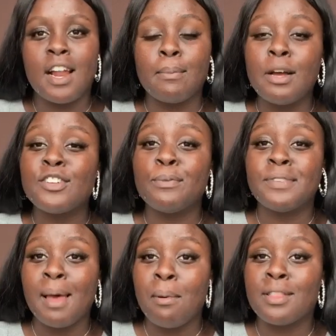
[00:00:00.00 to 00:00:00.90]
And I'm actually
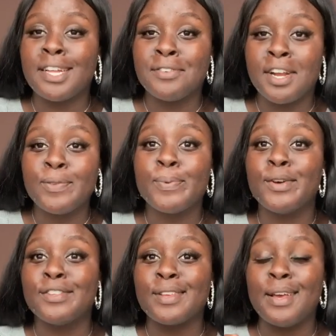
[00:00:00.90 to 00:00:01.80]
upset about that dress
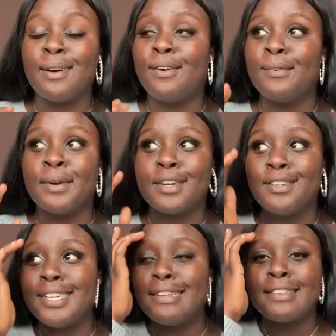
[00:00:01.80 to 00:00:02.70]
because, oh my
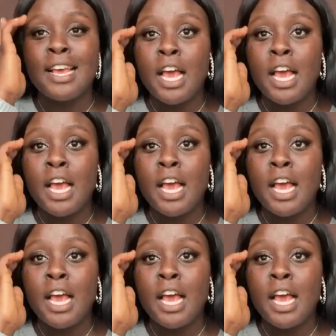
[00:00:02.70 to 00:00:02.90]
goodness.